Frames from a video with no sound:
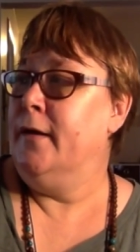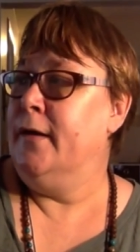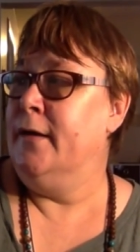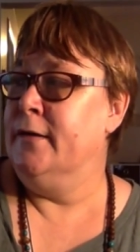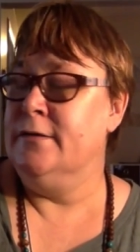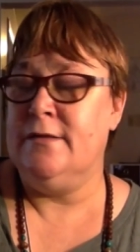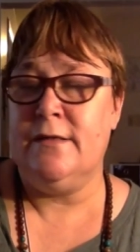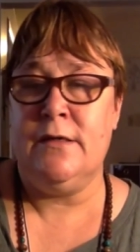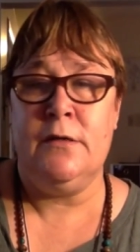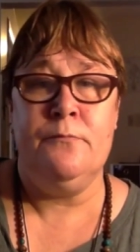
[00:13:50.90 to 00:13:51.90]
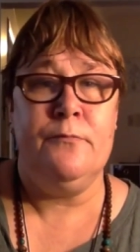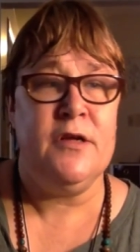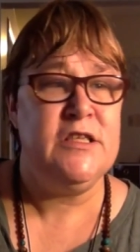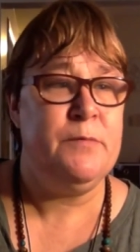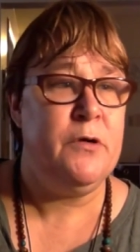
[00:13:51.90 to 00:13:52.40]
And um,
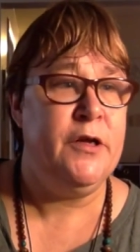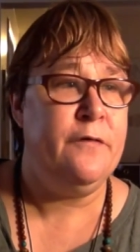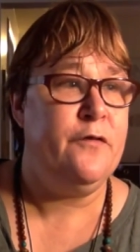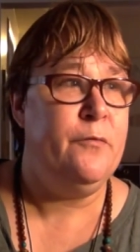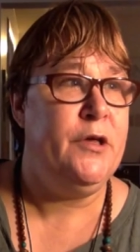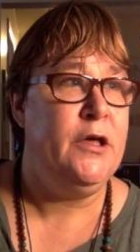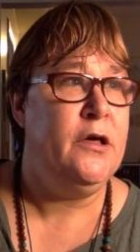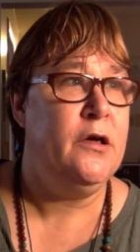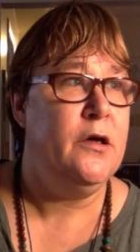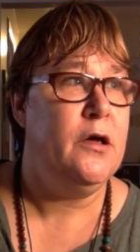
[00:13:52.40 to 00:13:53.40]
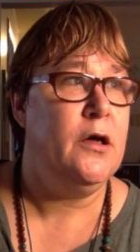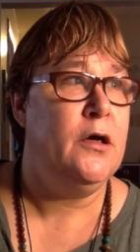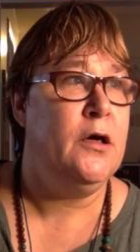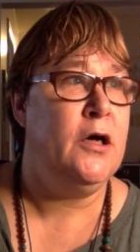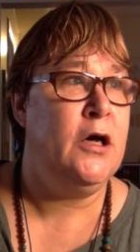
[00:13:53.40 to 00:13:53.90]
that's about it for me.
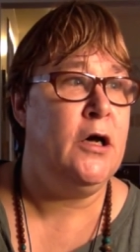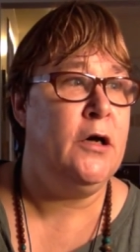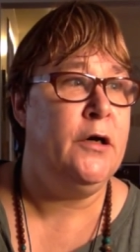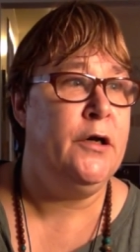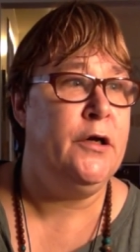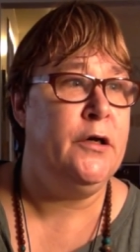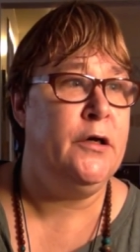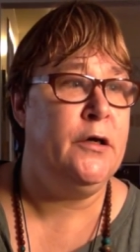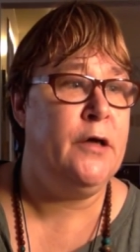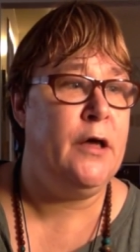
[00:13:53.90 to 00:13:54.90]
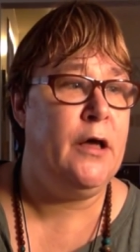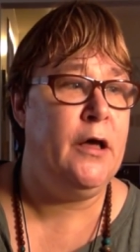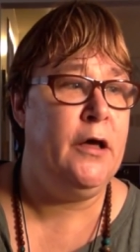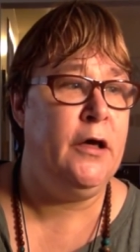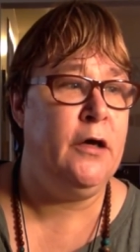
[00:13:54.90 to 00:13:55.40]
Uh, I'm gonna
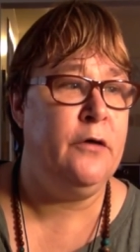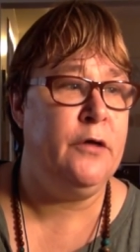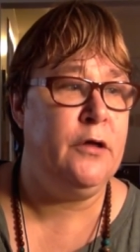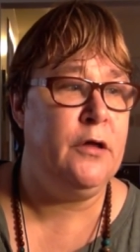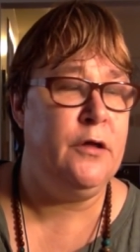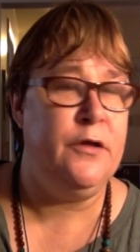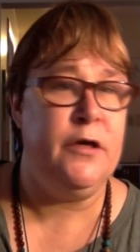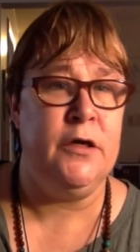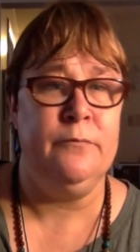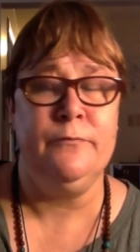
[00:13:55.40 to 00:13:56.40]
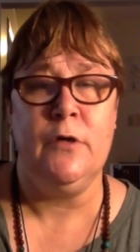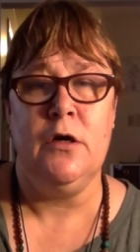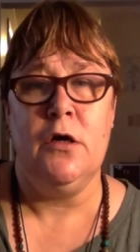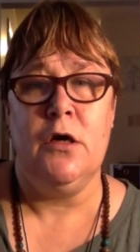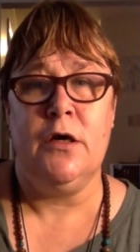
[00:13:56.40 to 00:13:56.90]
hang out and uh,
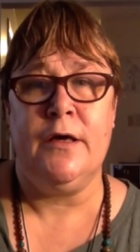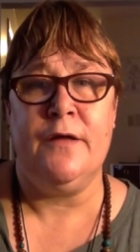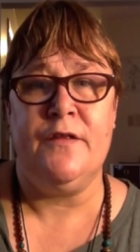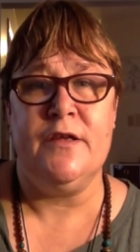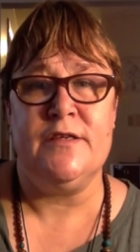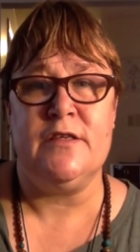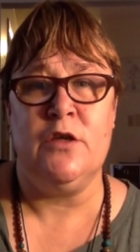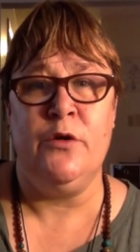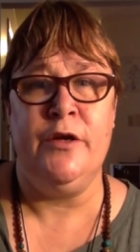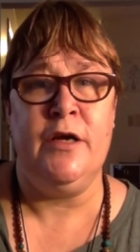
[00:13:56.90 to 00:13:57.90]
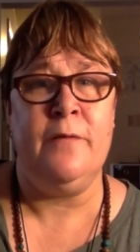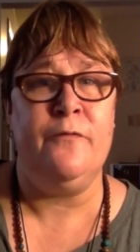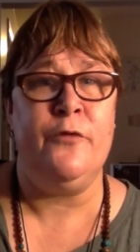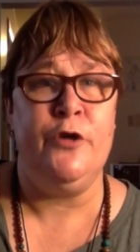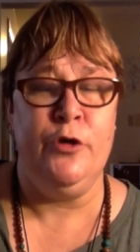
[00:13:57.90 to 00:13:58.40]
get this loaded up
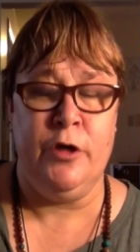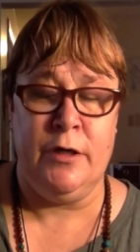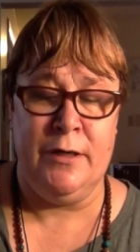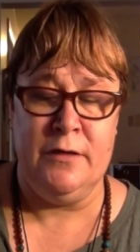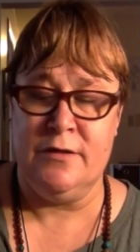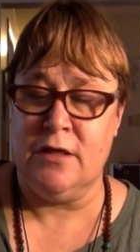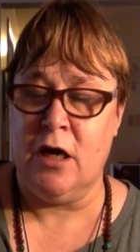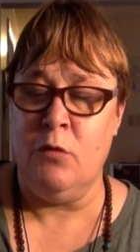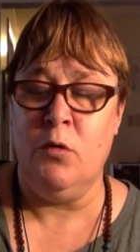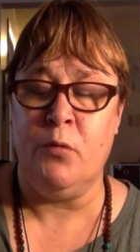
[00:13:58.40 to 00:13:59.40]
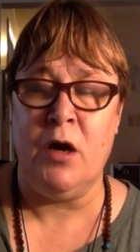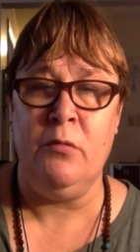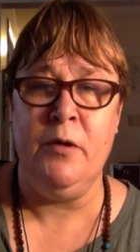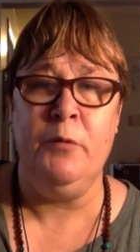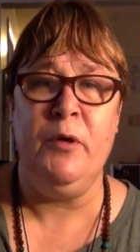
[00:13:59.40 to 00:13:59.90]
for you guys. I will
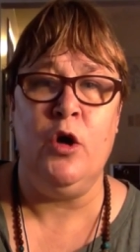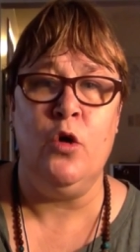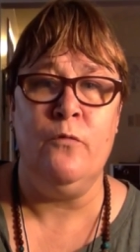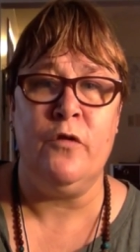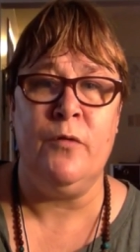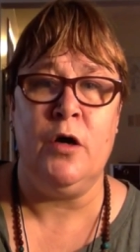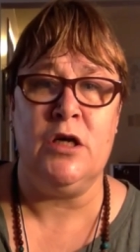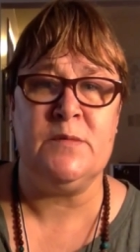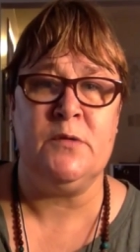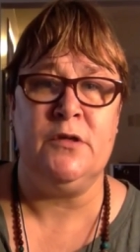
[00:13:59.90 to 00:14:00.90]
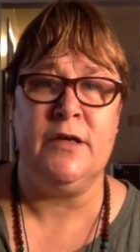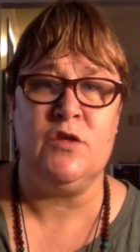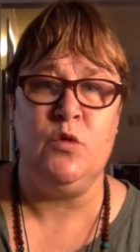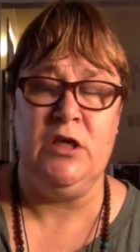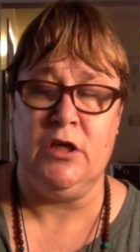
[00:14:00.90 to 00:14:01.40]
probably be home from the hospital next
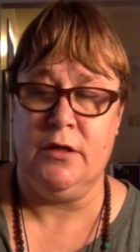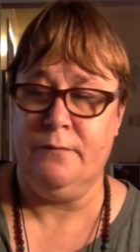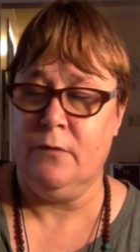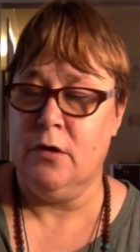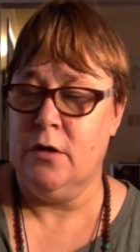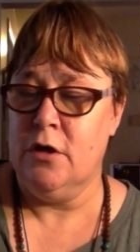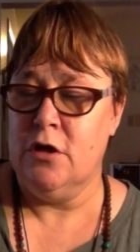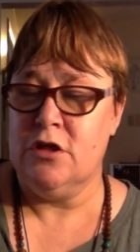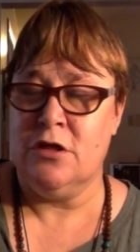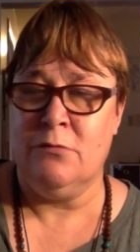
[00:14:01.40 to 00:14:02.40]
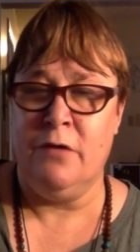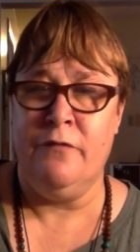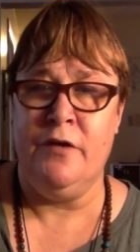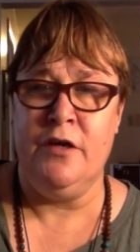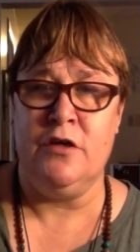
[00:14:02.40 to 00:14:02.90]
week. So my
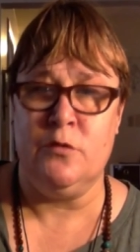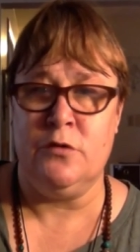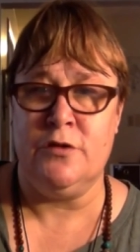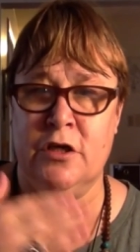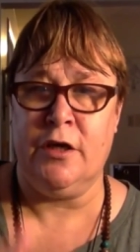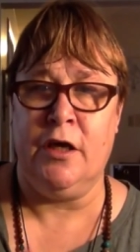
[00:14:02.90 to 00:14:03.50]
videos will start